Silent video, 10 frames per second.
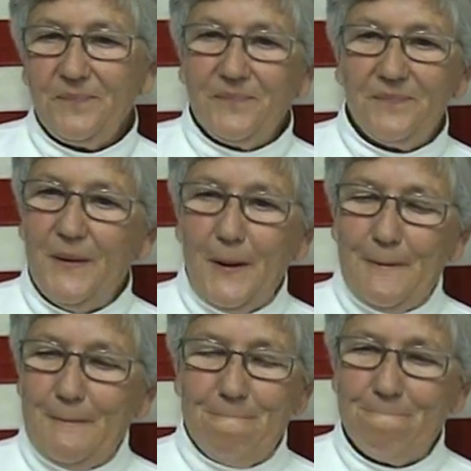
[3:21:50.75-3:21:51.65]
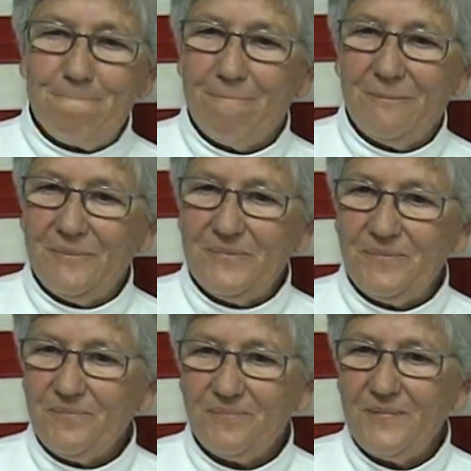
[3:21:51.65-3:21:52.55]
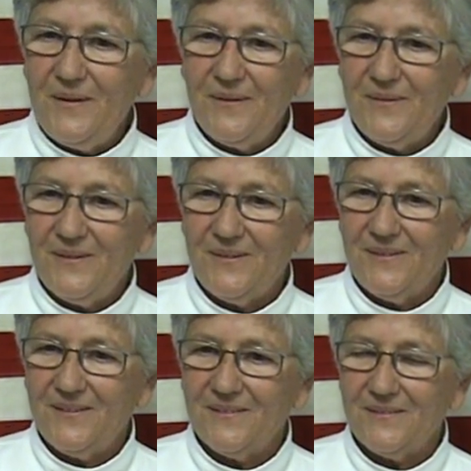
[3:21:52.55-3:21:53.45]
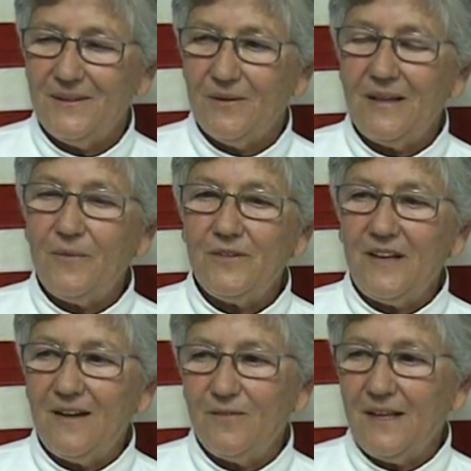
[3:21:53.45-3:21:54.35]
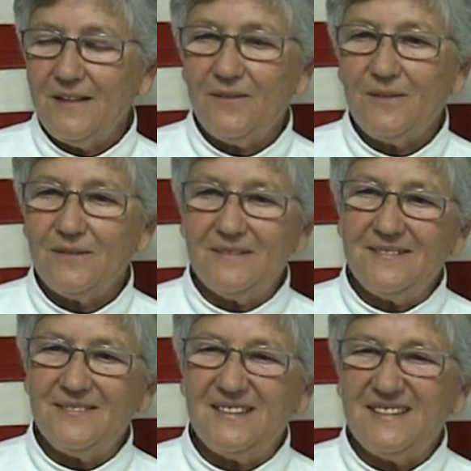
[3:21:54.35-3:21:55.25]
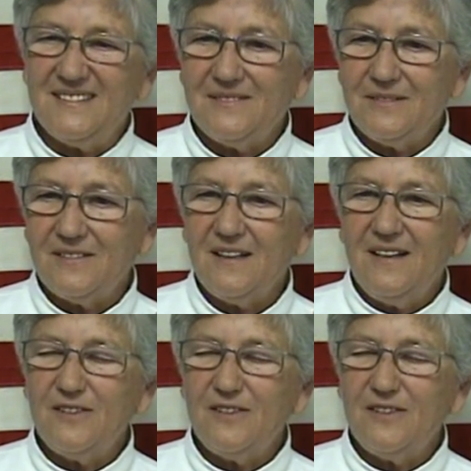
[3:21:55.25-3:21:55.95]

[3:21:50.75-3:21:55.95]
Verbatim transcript: Uh, no. In small little groups or whatever. No, no, no, no, no. That was kind of like you know, oh, well, another life.